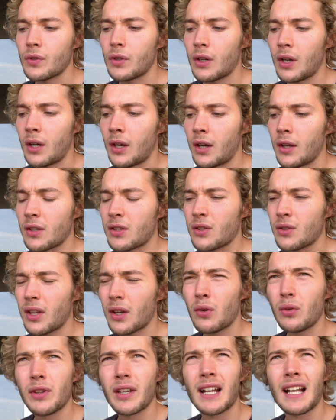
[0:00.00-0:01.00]
they're
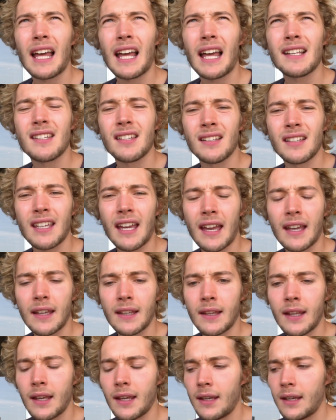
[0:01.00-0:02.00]
called the Glanton Gang,
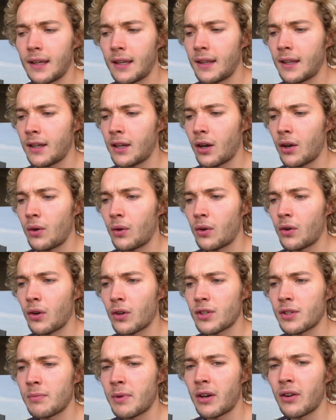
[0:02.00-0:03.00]
and they go
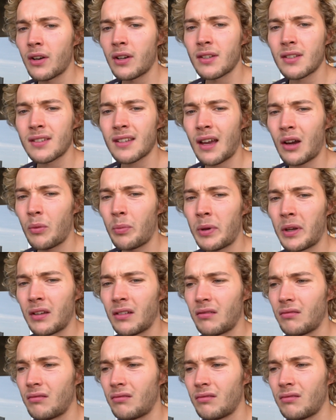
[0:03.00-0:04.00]
across America
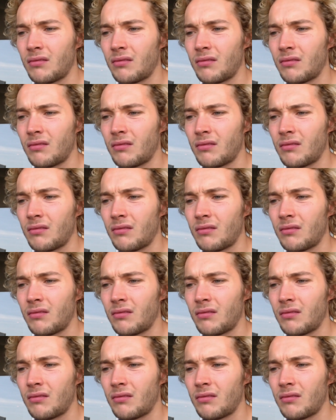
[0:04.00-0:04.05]
scalping